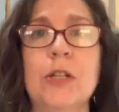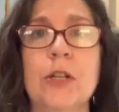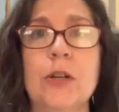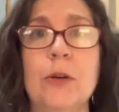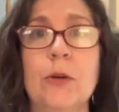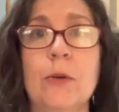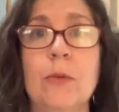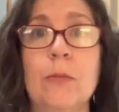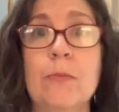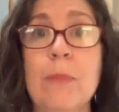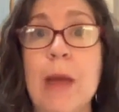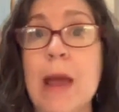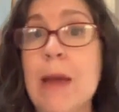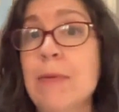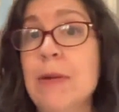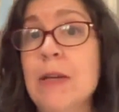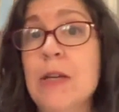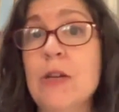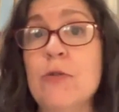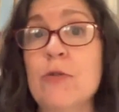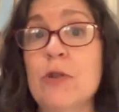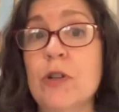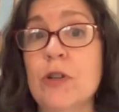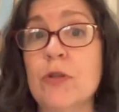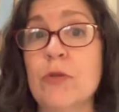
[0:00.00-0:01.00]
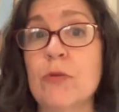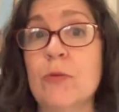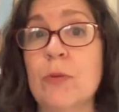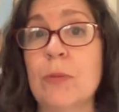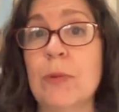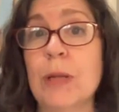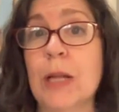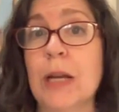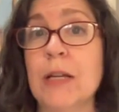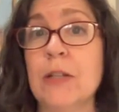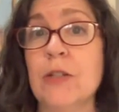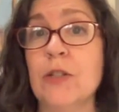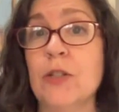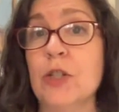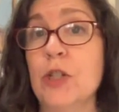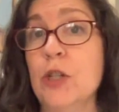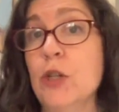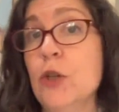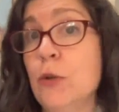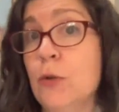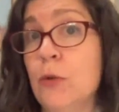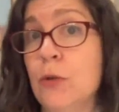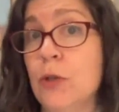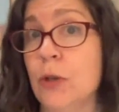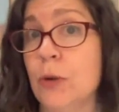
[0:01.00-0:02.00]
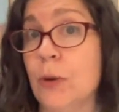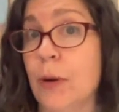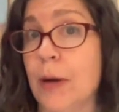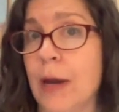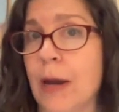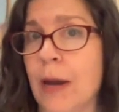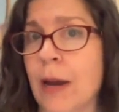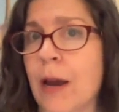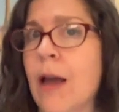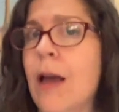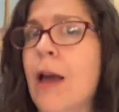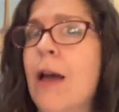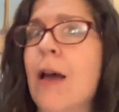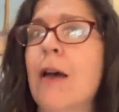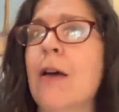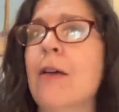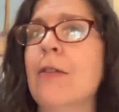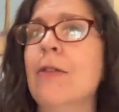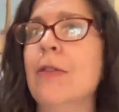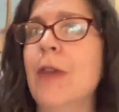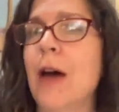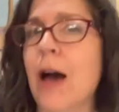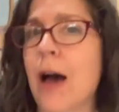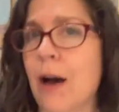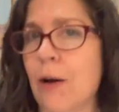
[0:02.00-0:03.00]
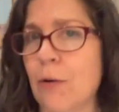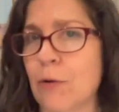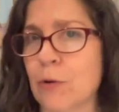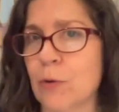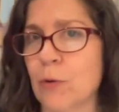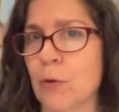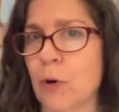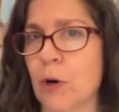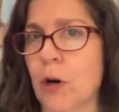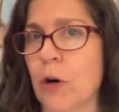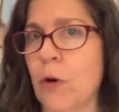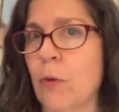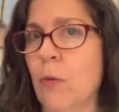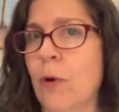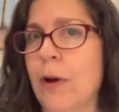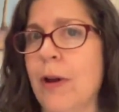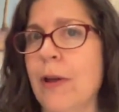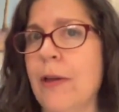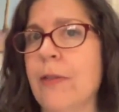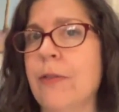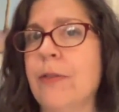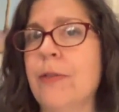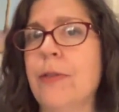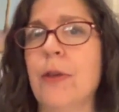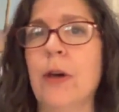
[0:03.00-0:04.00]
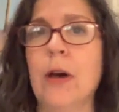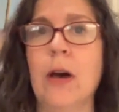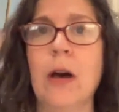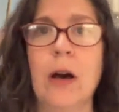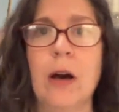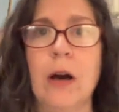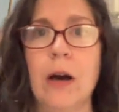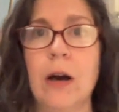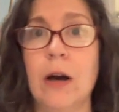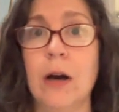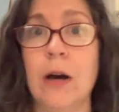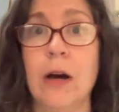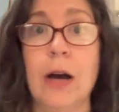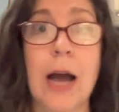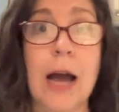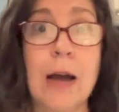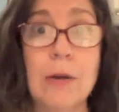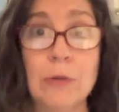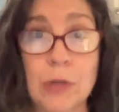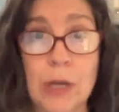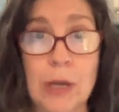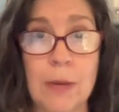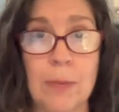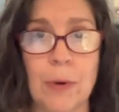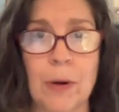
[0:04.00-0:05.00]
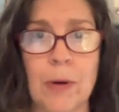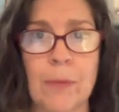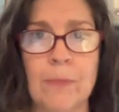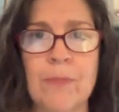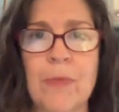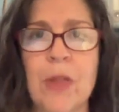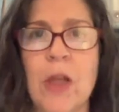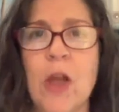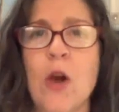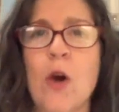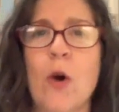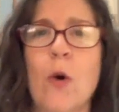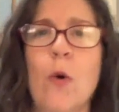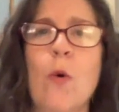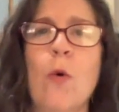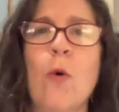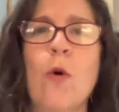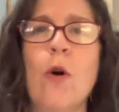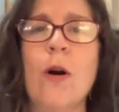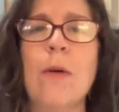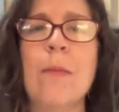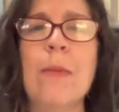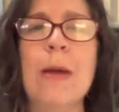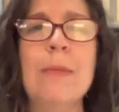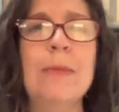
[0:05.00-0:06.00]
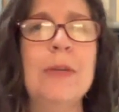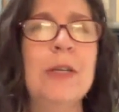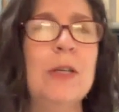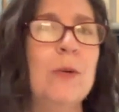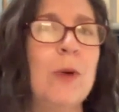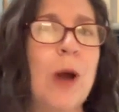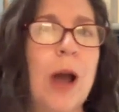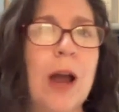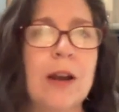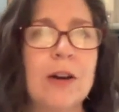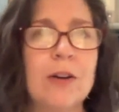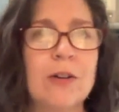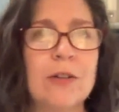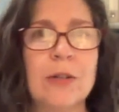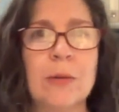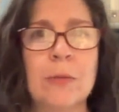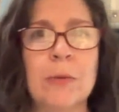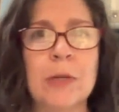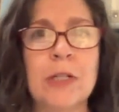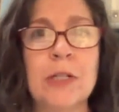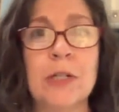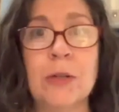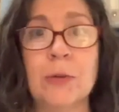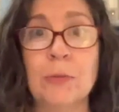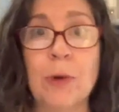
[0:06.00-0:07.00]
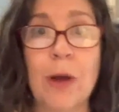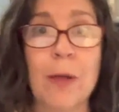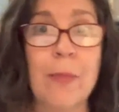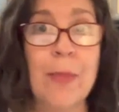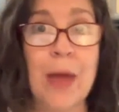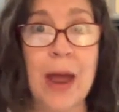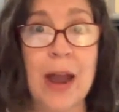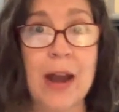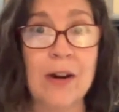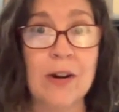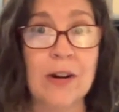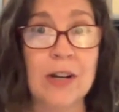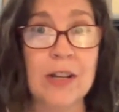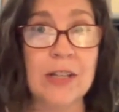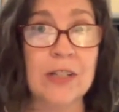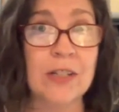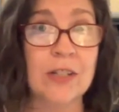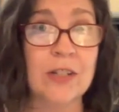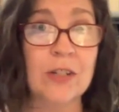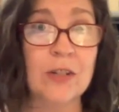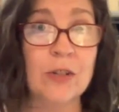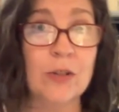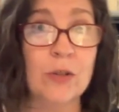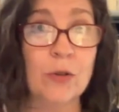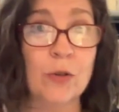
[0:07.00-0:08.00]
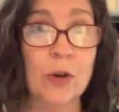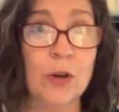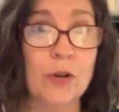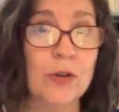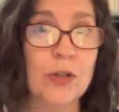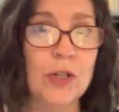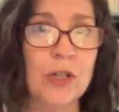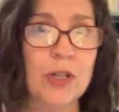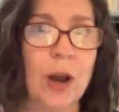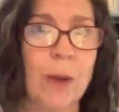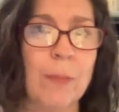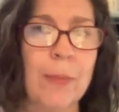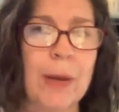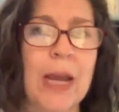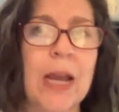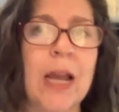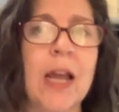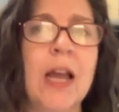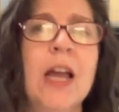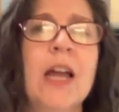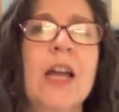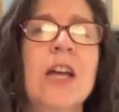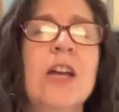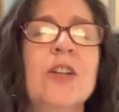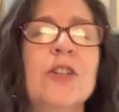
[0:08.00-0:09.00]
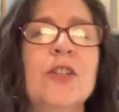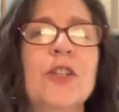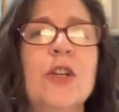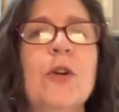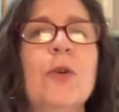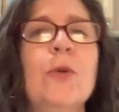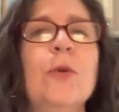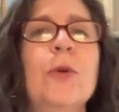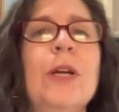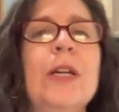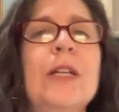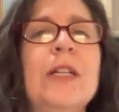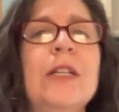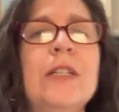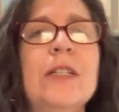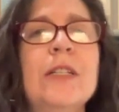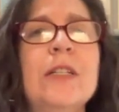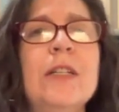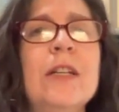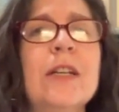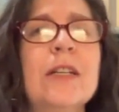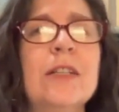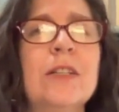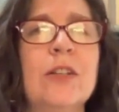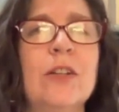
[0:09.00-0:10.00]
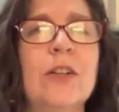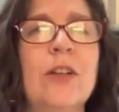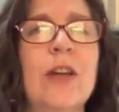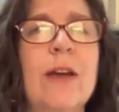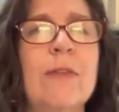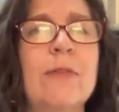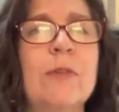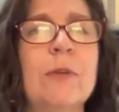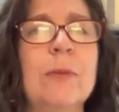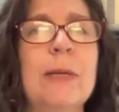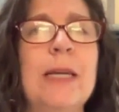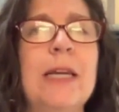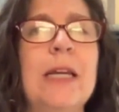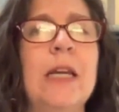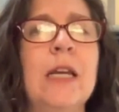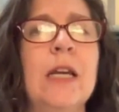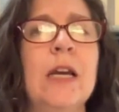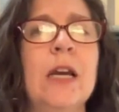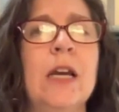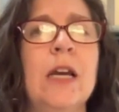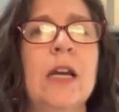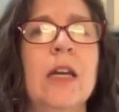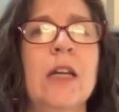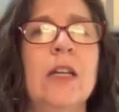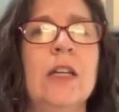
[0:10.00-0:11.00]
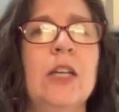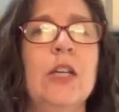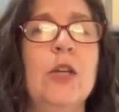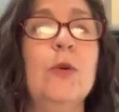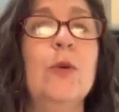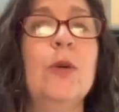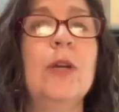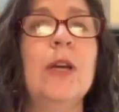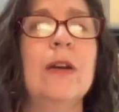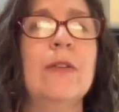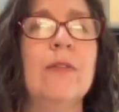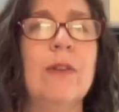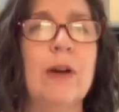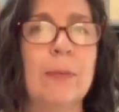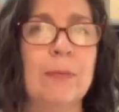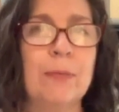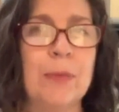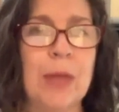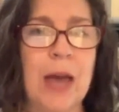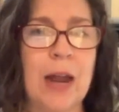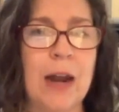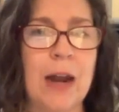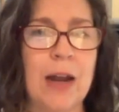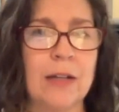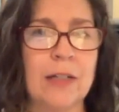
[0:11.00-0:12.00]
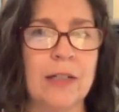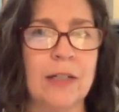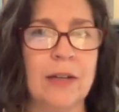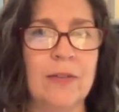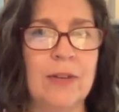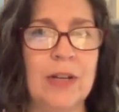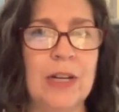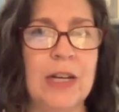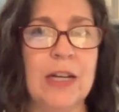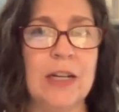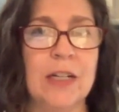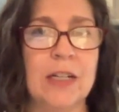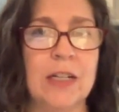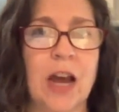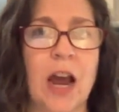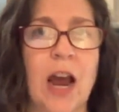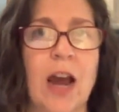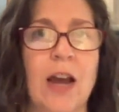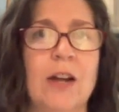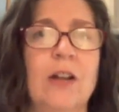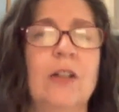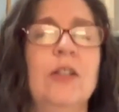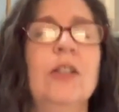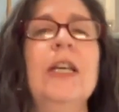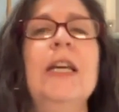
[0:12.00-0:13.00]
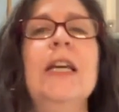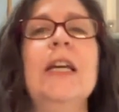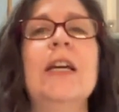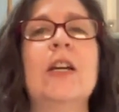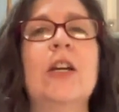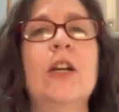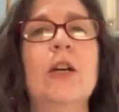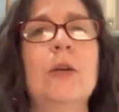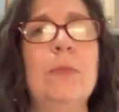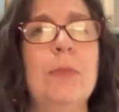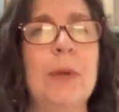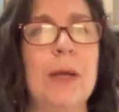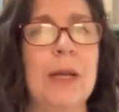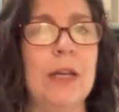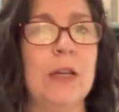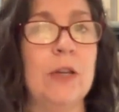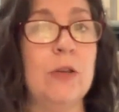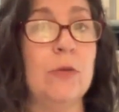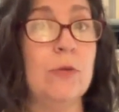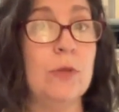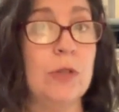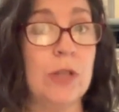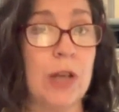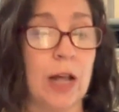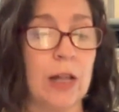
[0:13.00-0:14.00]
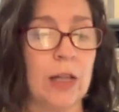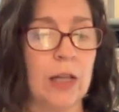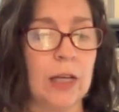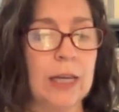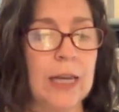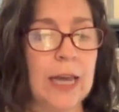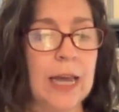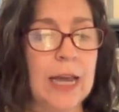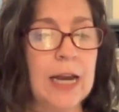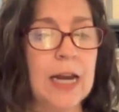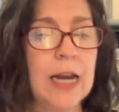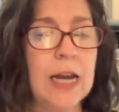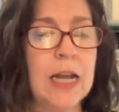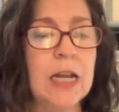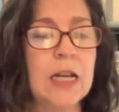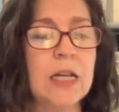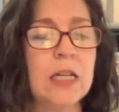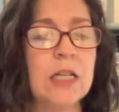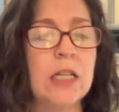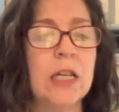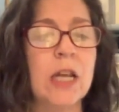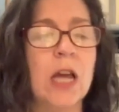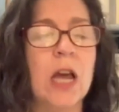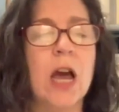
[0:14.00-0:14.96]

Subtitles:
do. Maybe you just replace you doing the housework with a housekeeper, or maybe you hire someone to run the errands and do the grocery shopping. So it doesn't necessarily have to be you give up that activity entirely. It could be you delegate it.